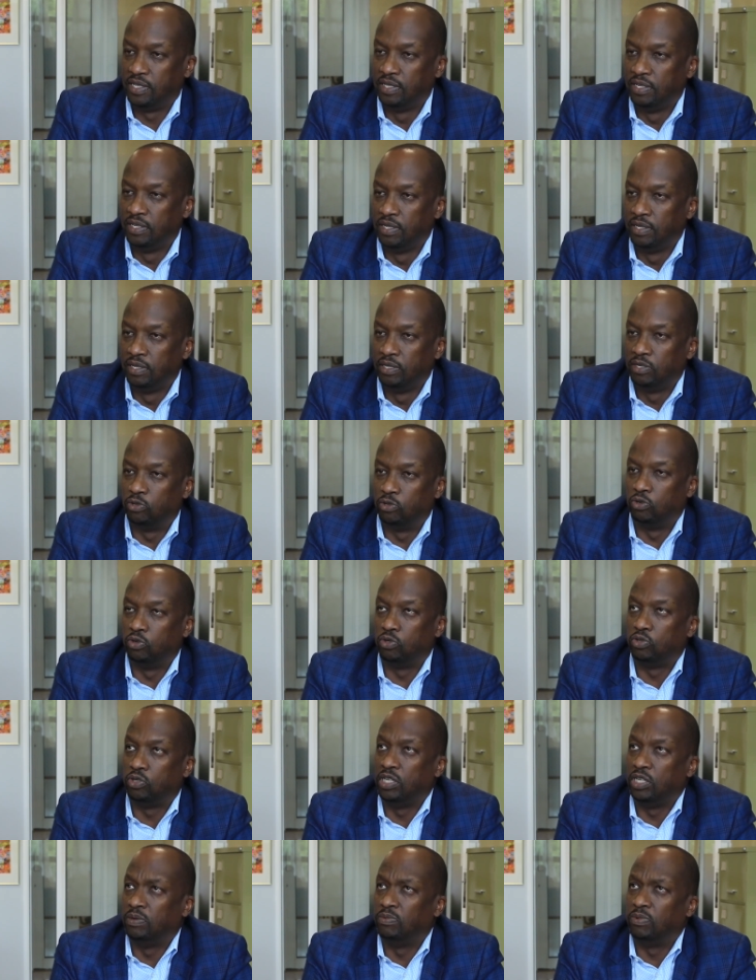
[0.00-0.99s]
Uh, uh, so
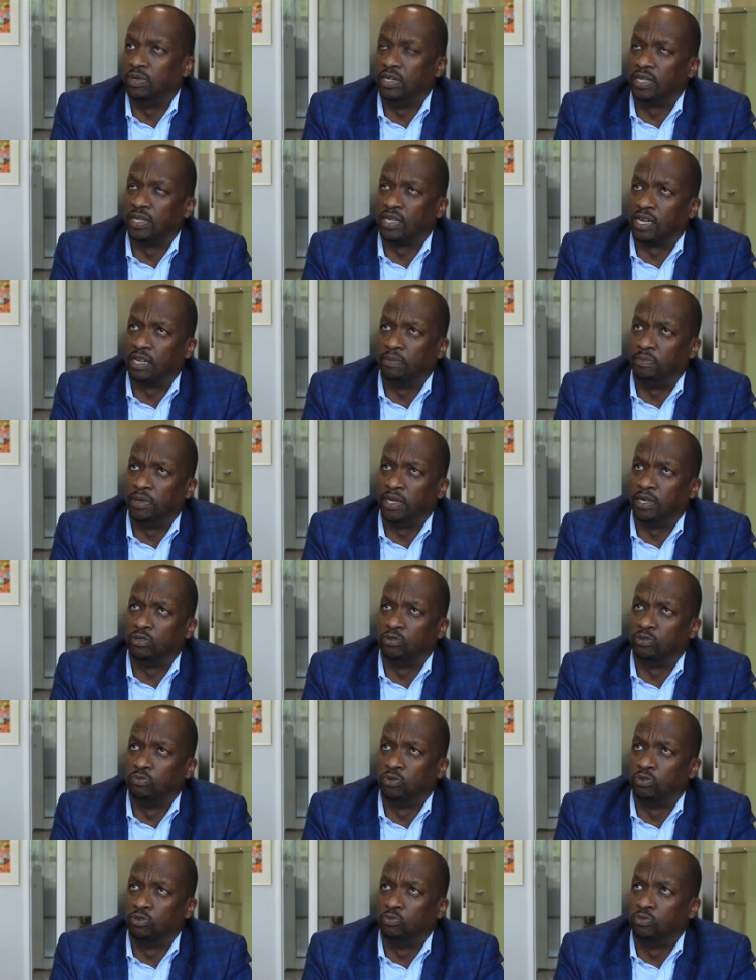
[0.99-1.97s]
uh. in, in Kakamega
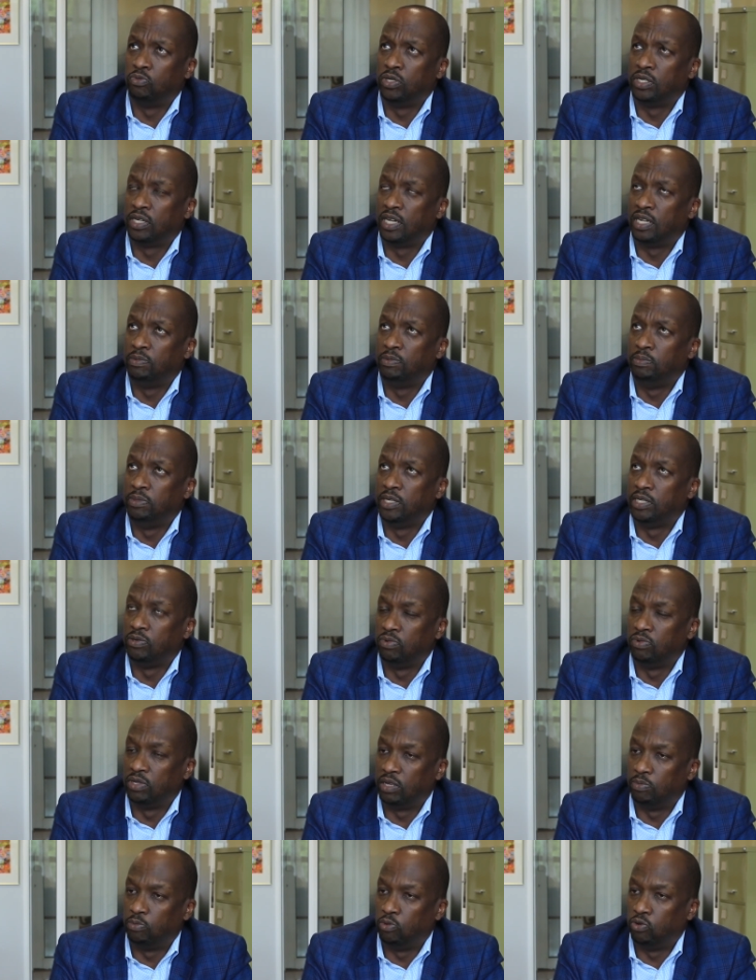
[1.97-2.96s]
tomorrow morning I'll be meeting
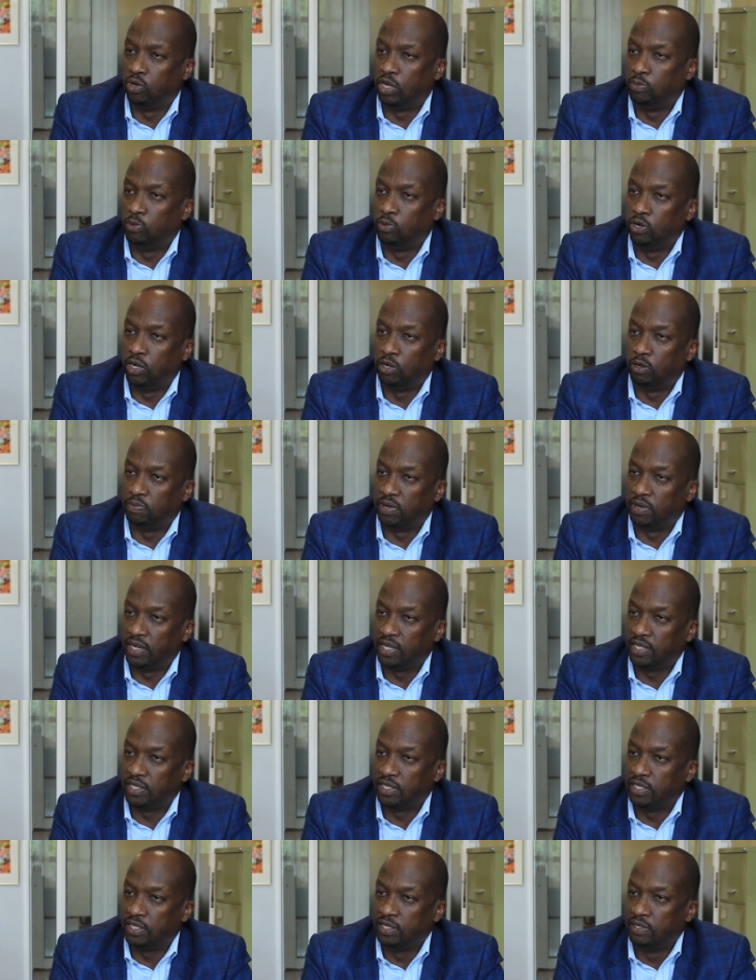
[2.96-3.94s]
with the boda boda
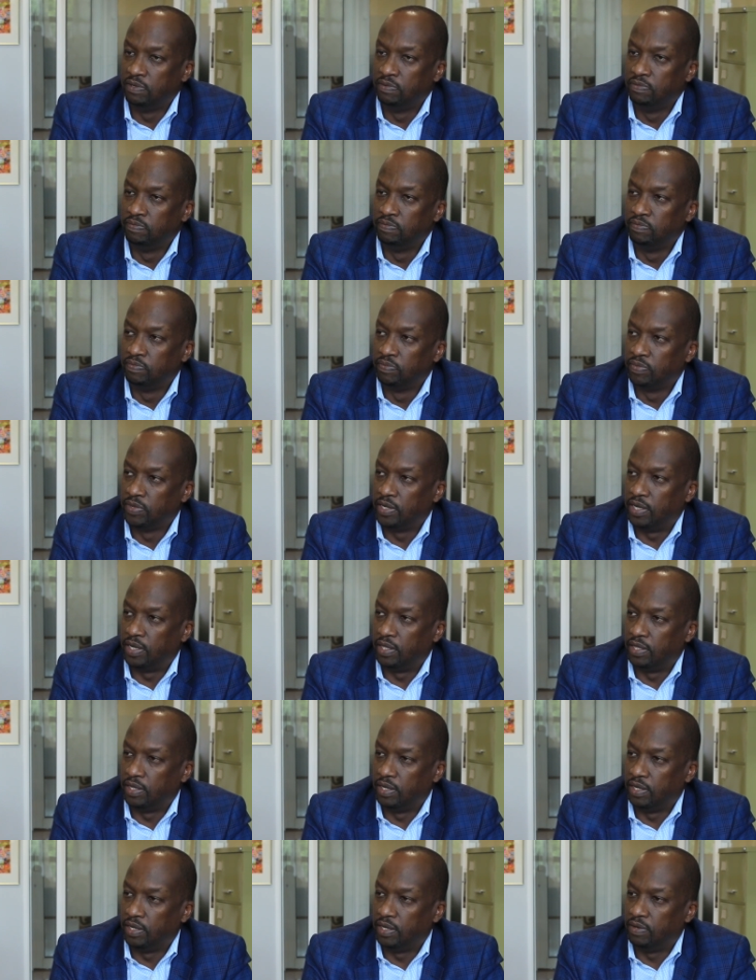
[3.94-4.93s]
operators okay.
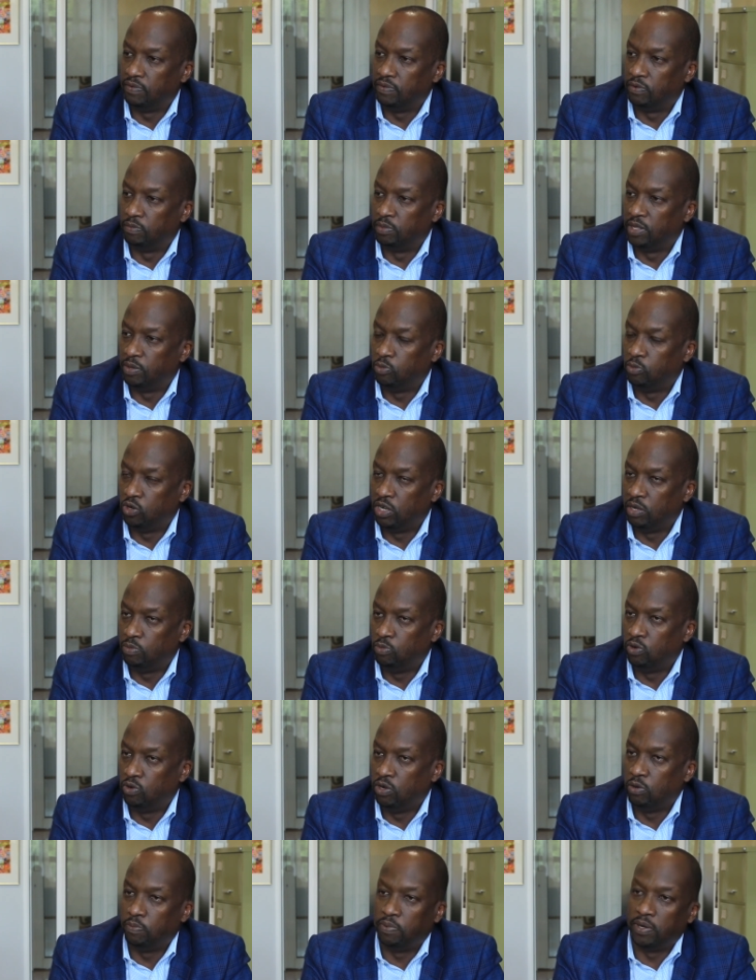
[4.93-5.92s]
and then from the boda
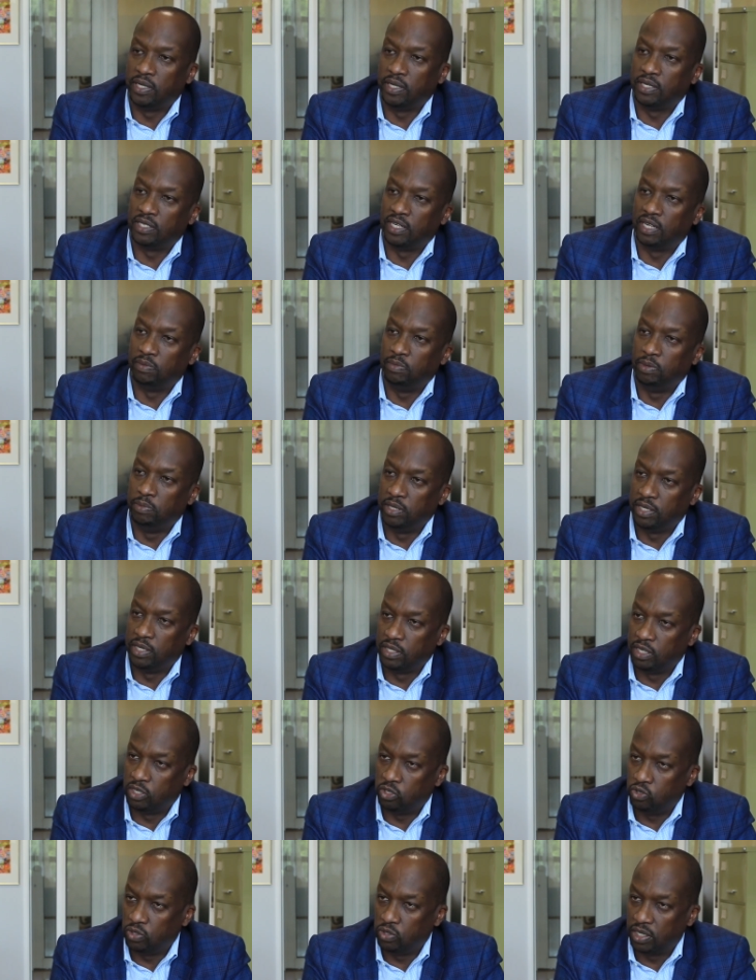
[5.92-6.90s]
boda operators I'll be
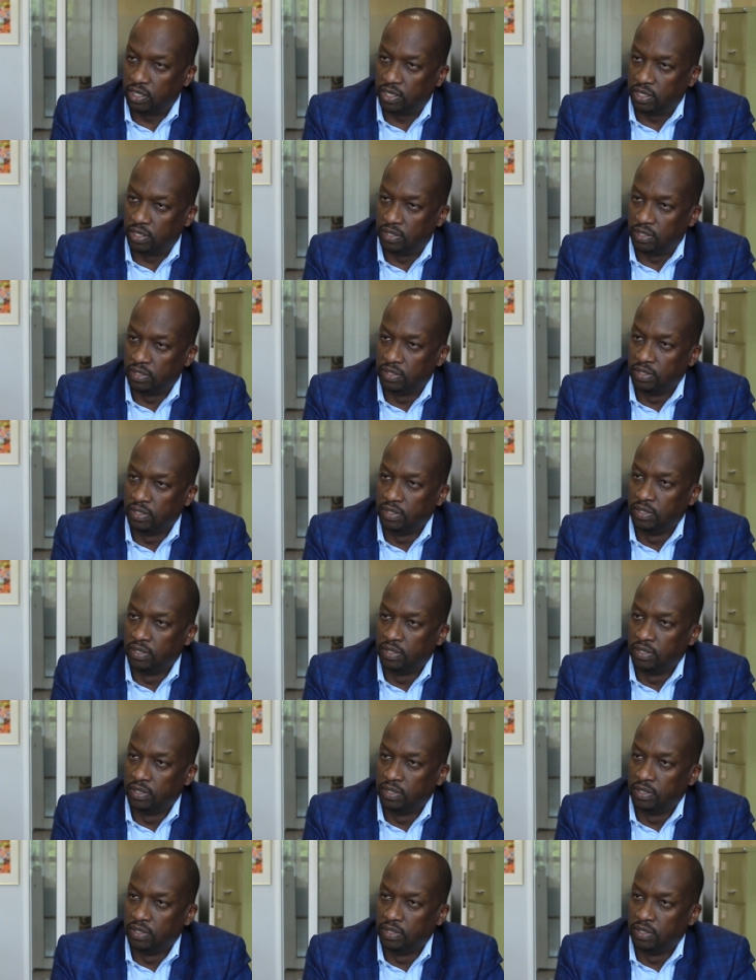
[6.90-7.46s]
meeting the sugarcane